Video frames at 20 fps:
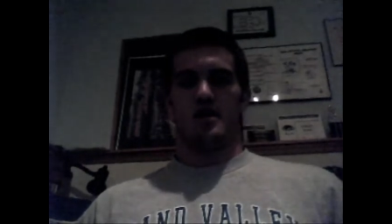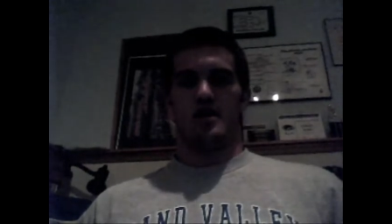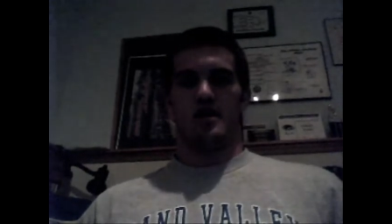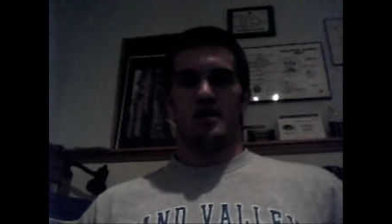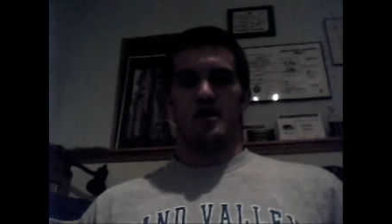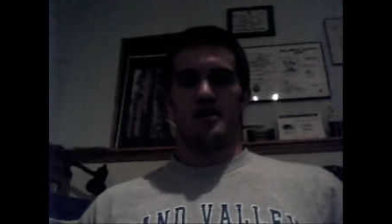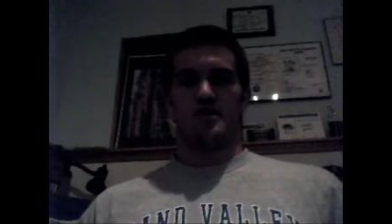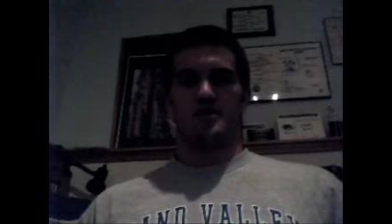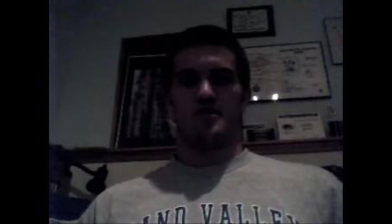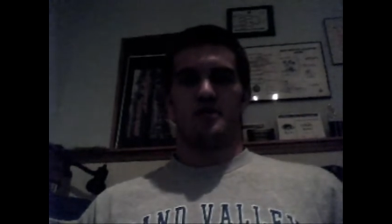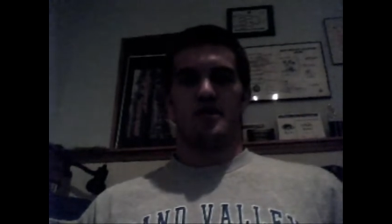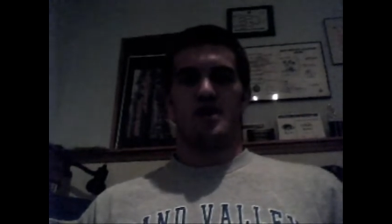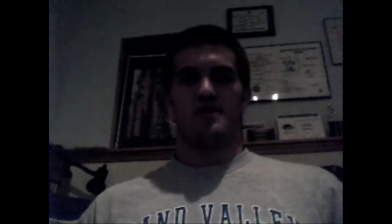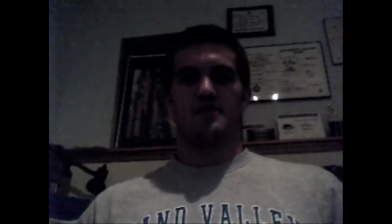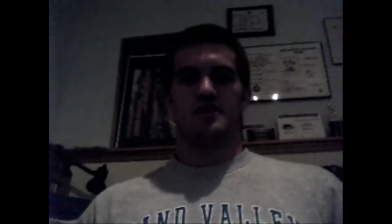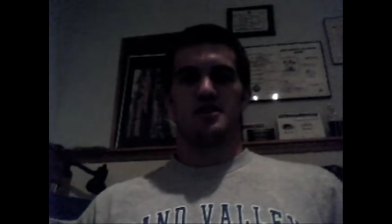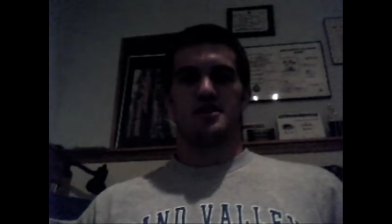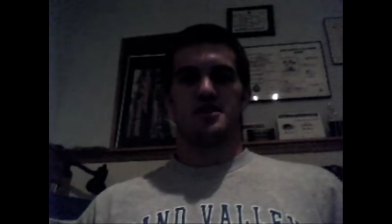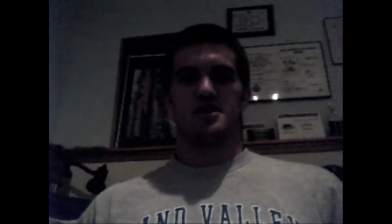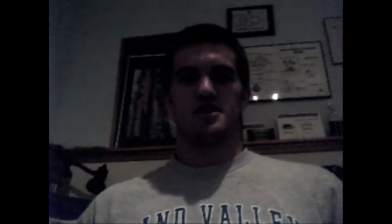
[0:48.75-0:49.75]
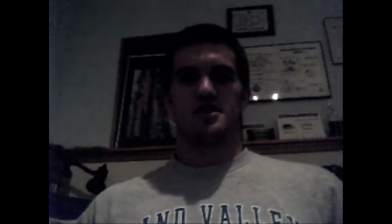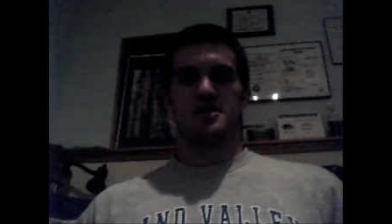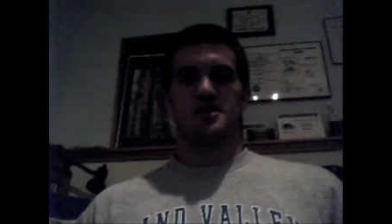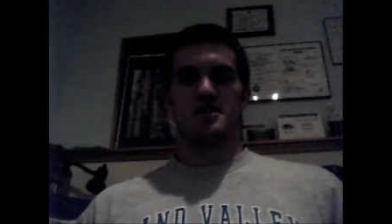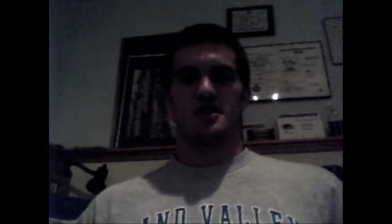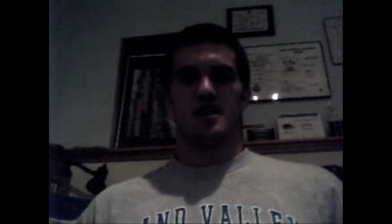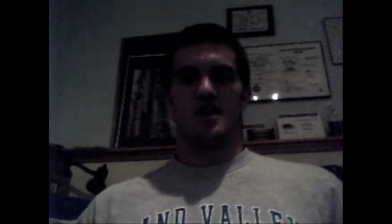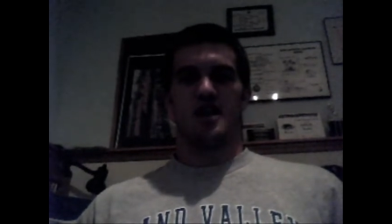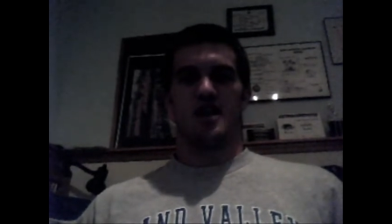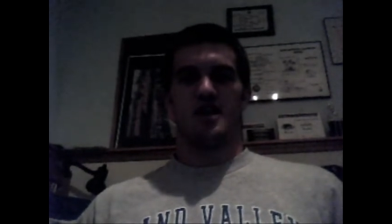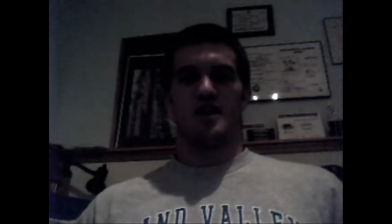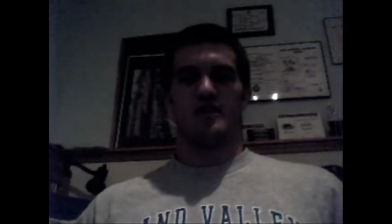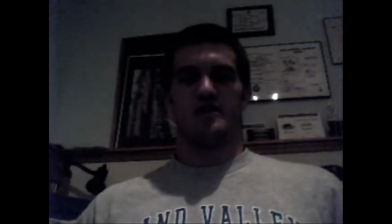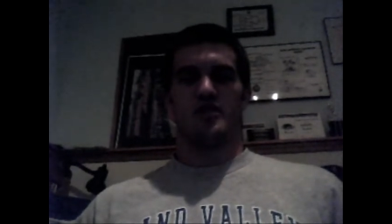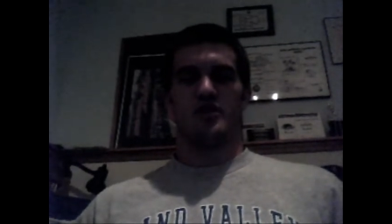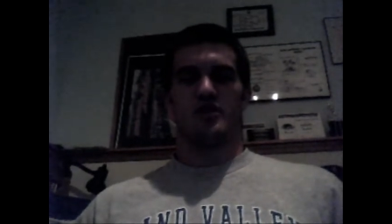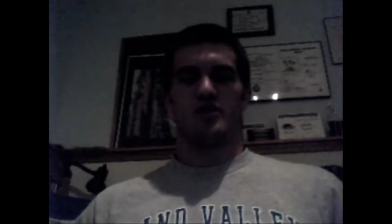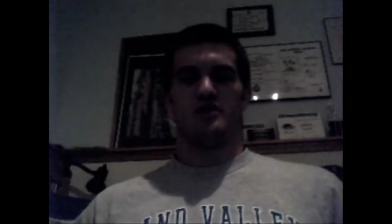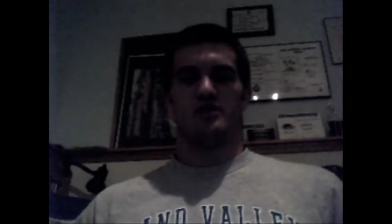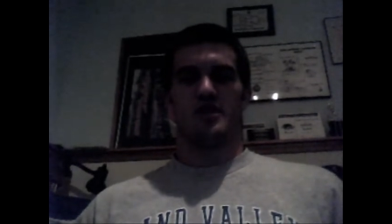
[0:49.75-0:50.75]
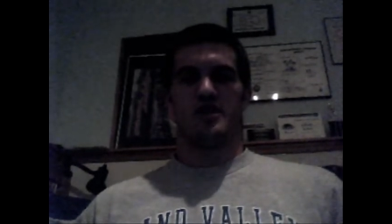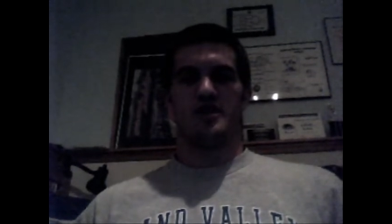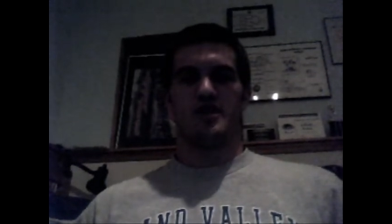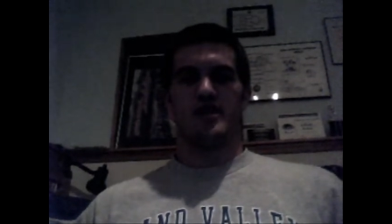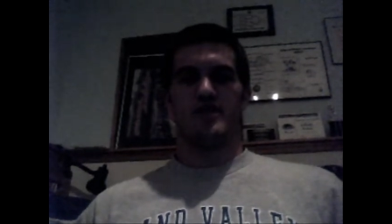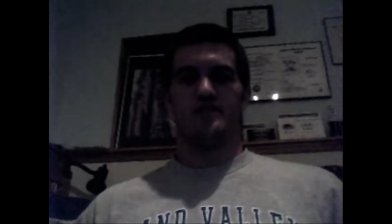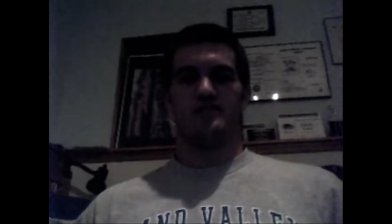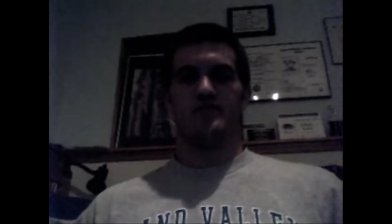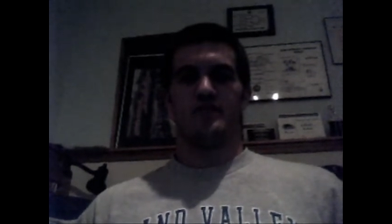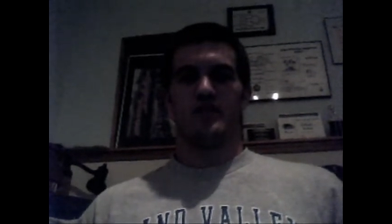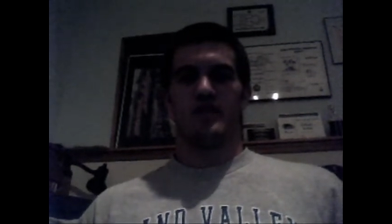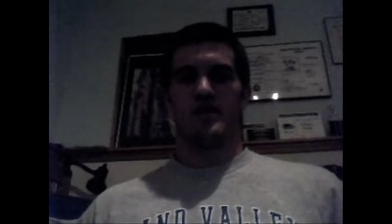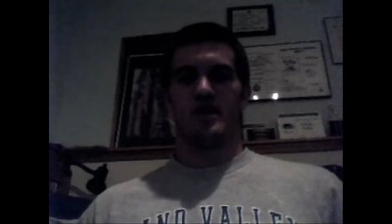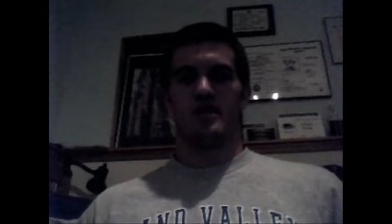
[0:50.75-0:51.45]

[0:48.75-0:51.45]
The Ravens, I'm going with them.